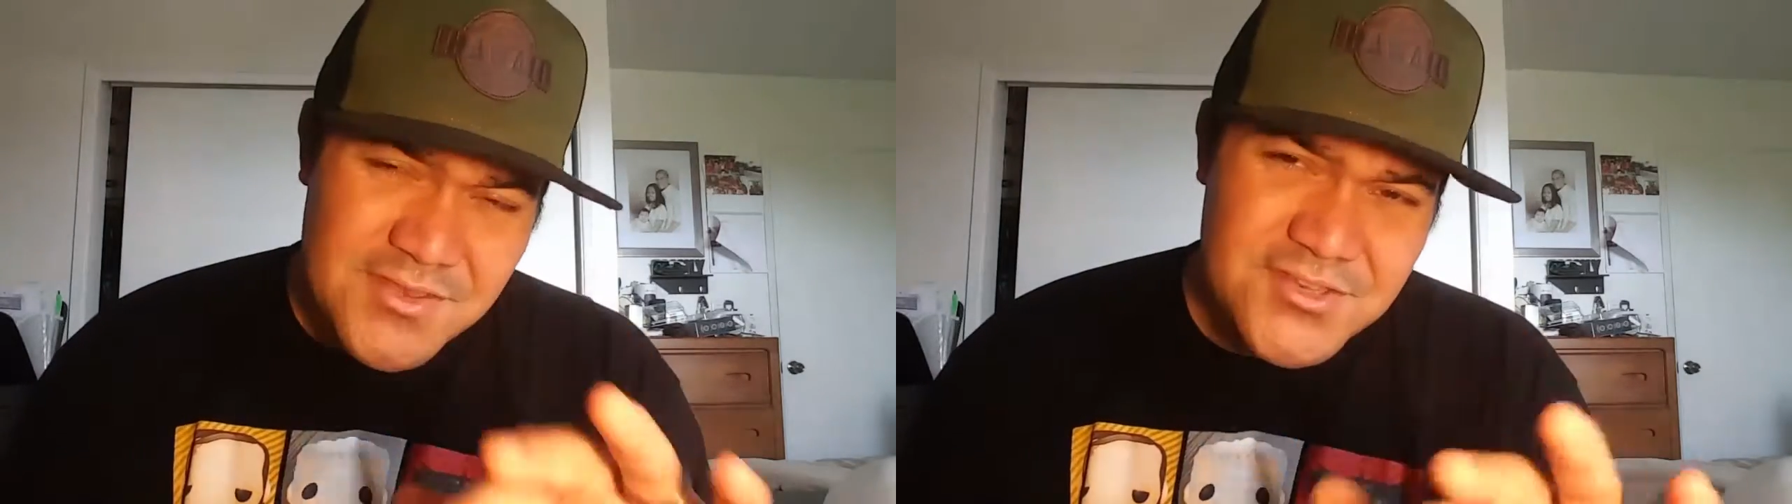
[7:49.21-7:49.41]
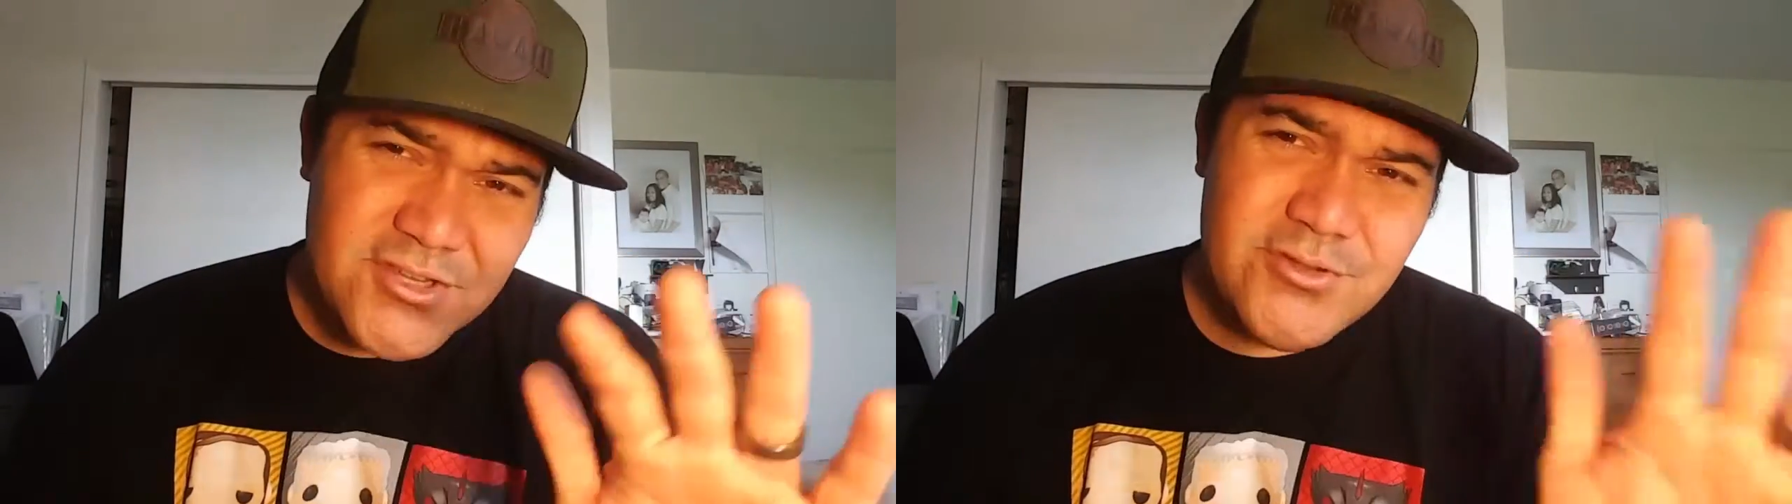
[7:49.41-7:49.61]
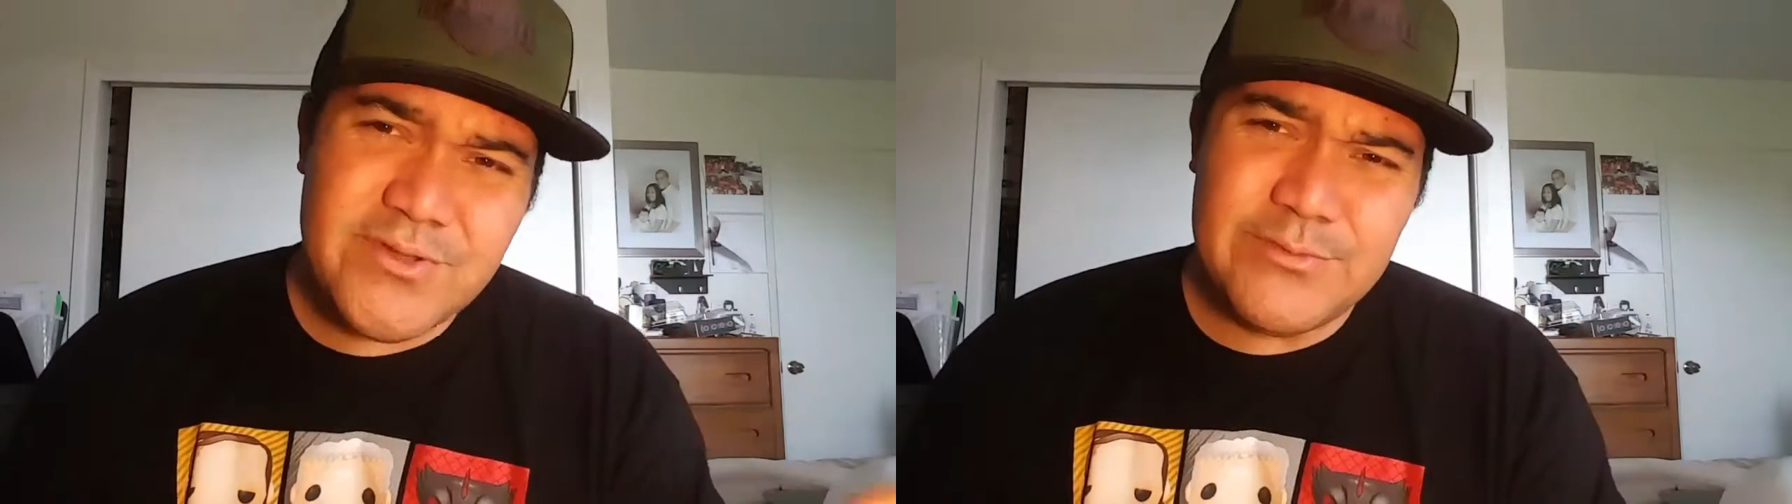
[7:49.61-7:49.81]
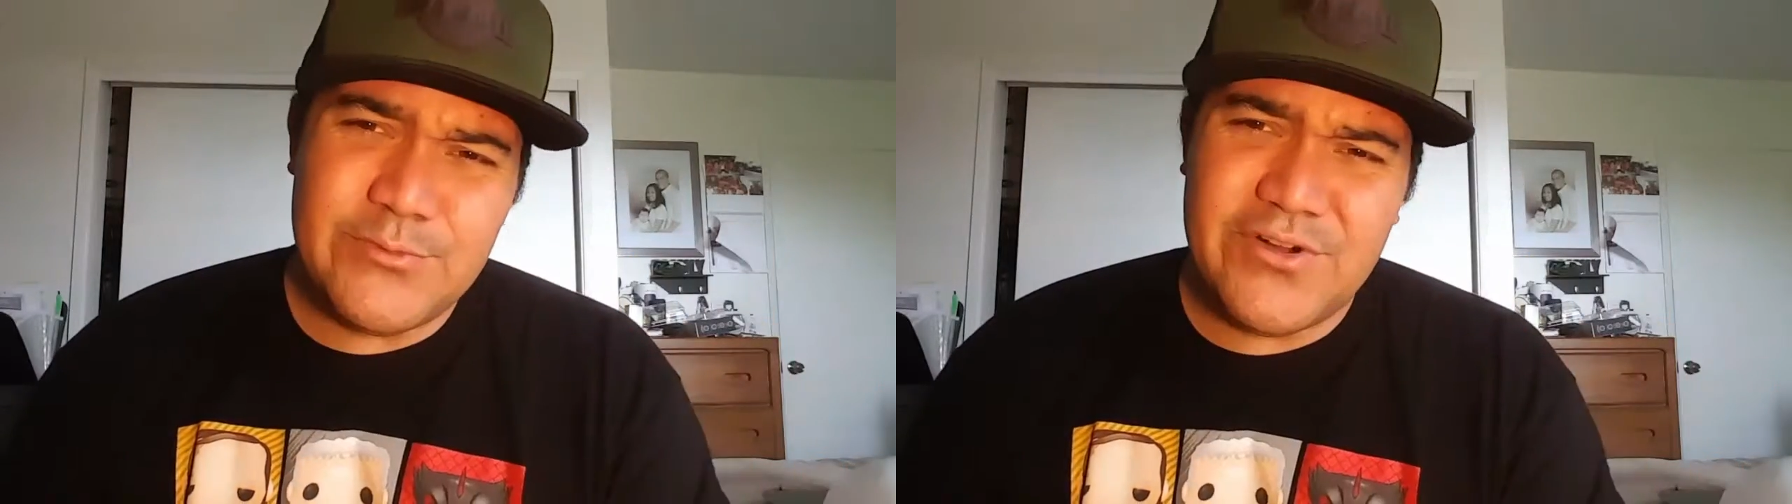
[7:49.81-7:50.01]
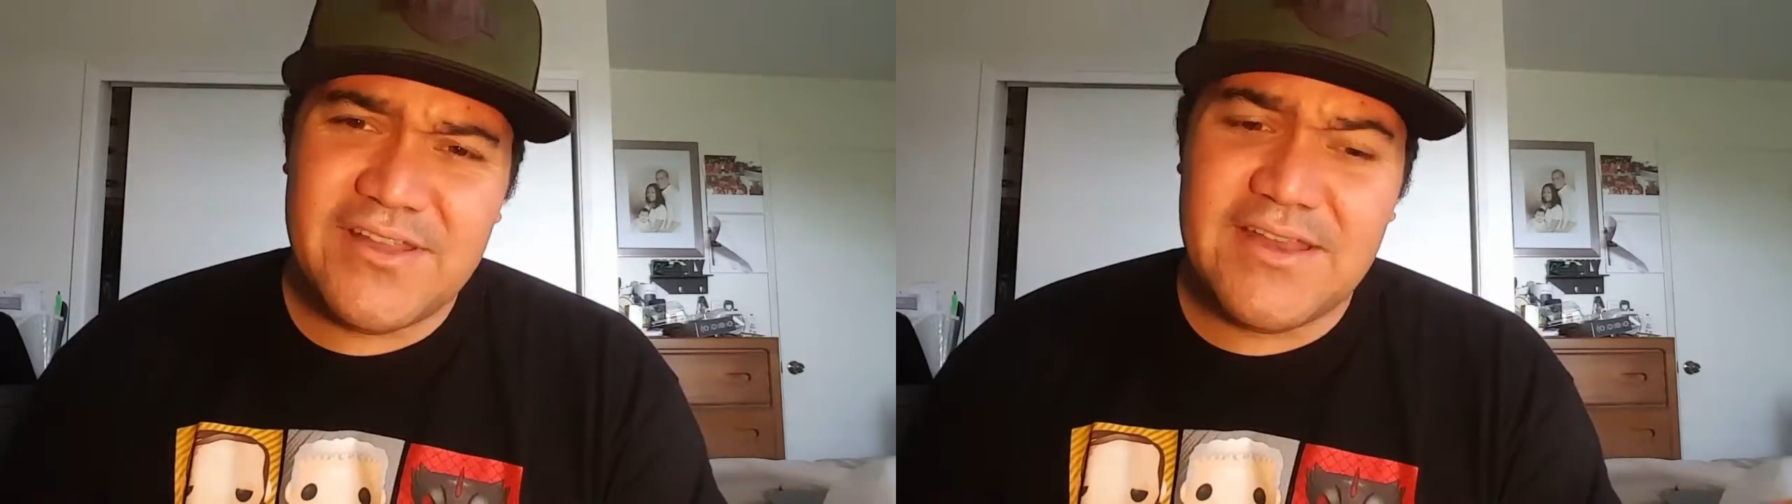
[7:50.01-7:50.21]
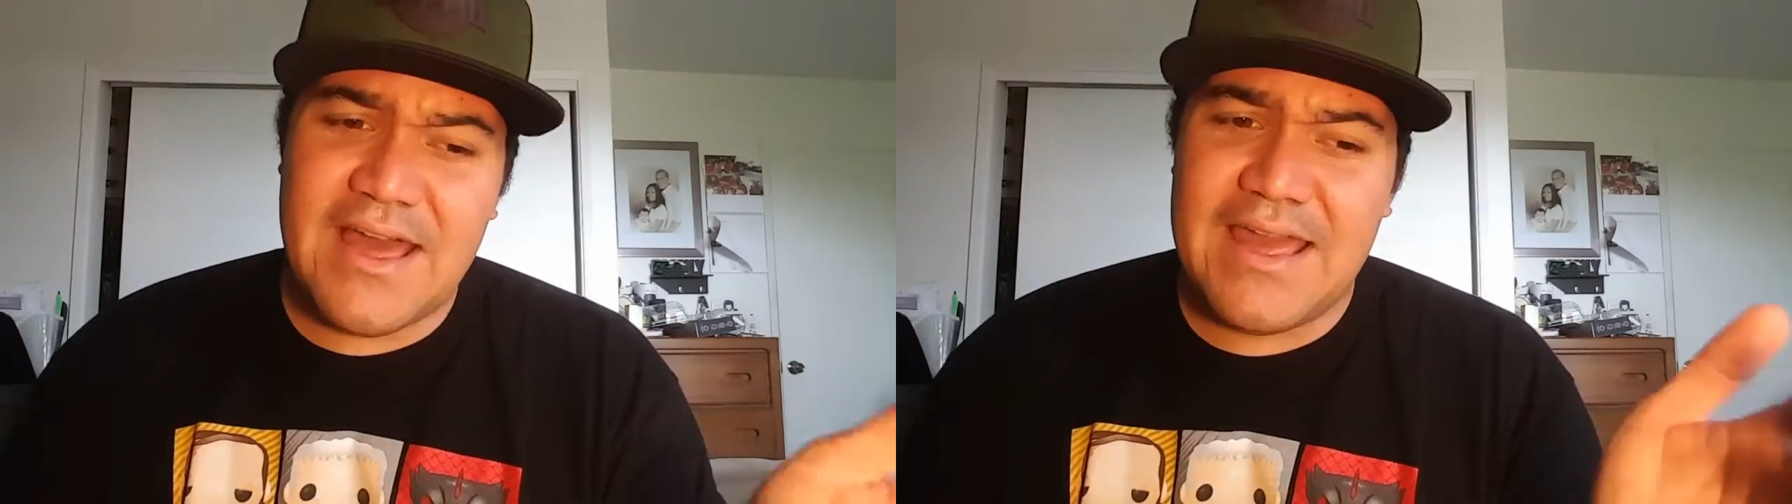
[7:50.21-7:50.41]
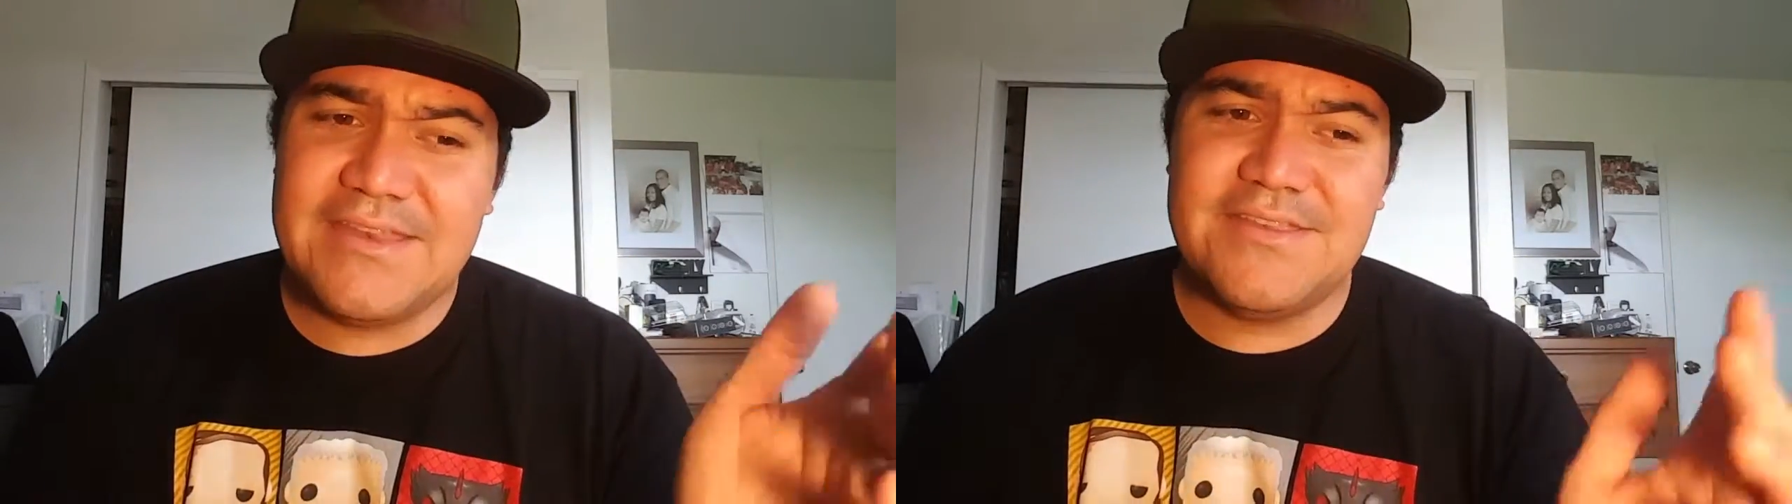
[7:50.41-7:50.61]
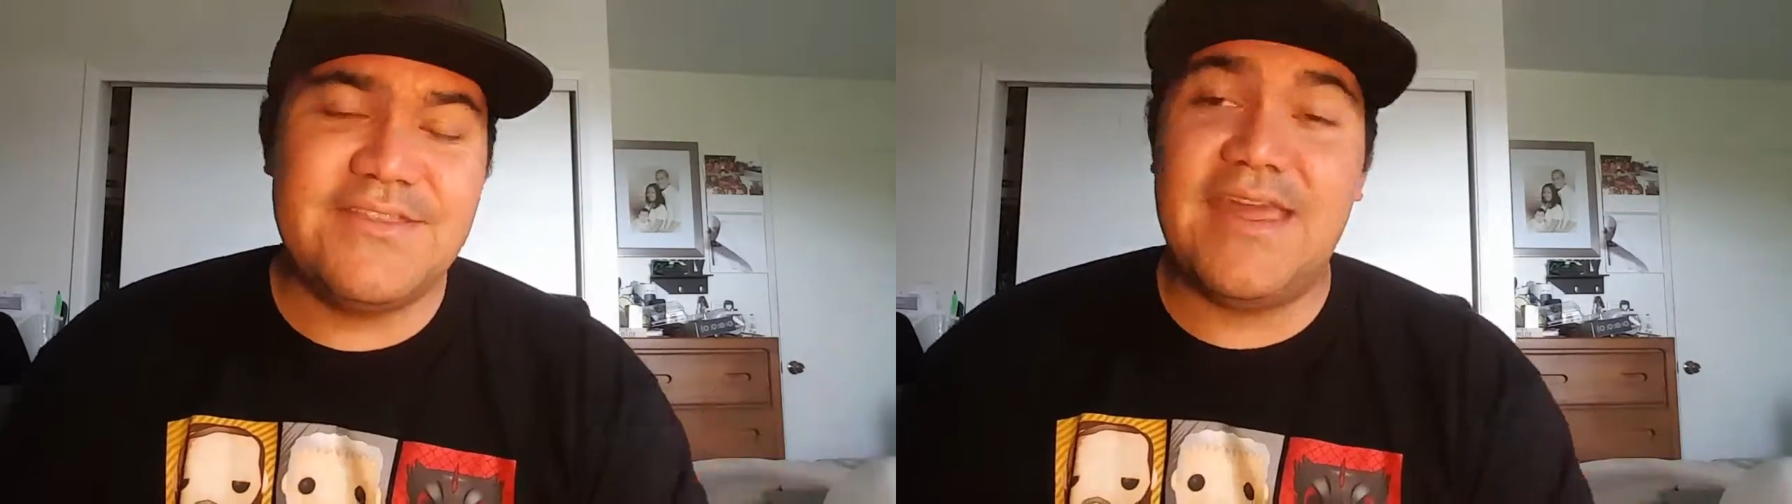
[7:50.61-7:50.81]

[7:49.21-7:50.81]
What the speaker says: 2 and 1,